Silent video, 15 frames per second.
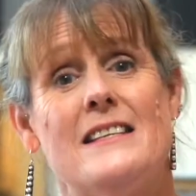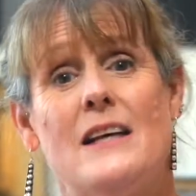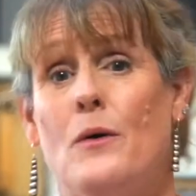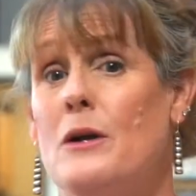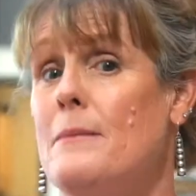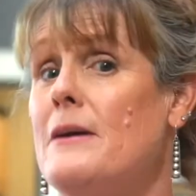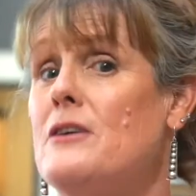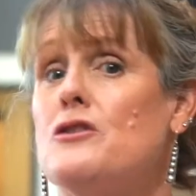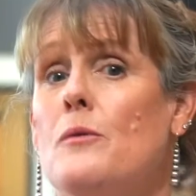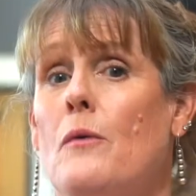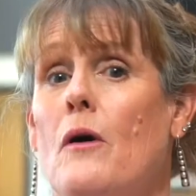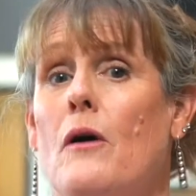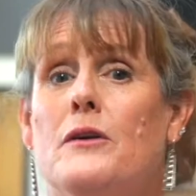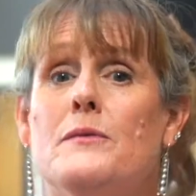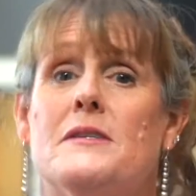I want to make sure we're
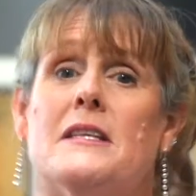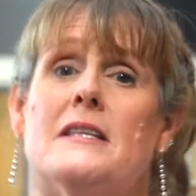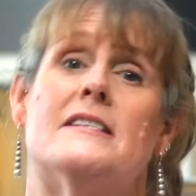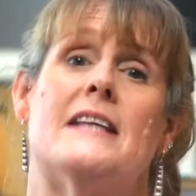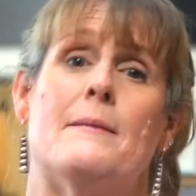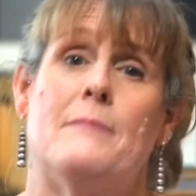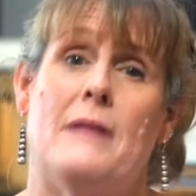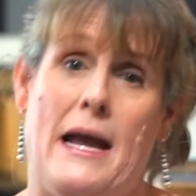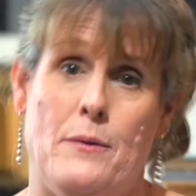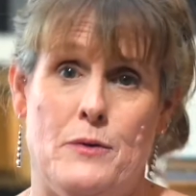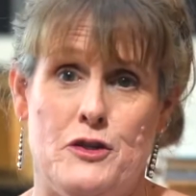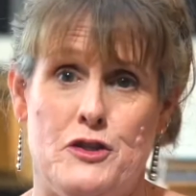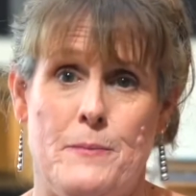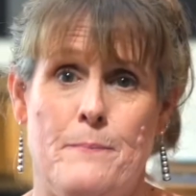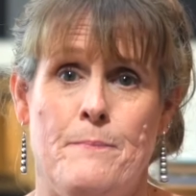all using the same
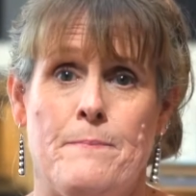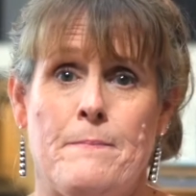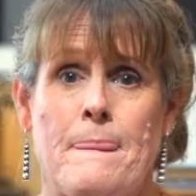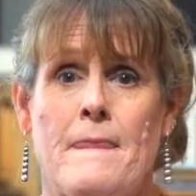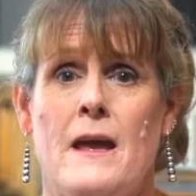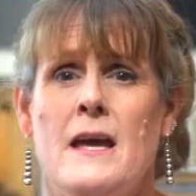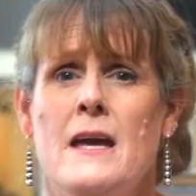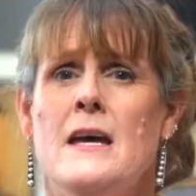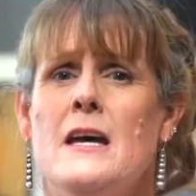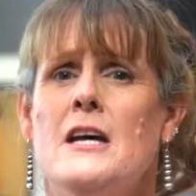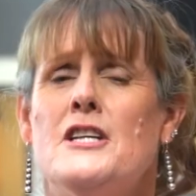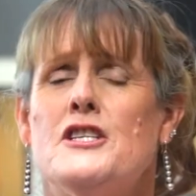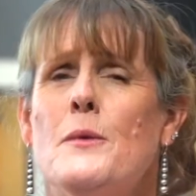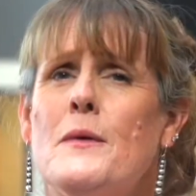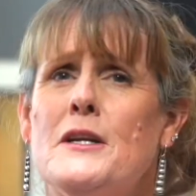language.
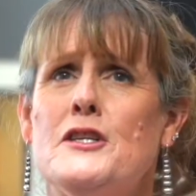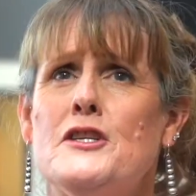So I want to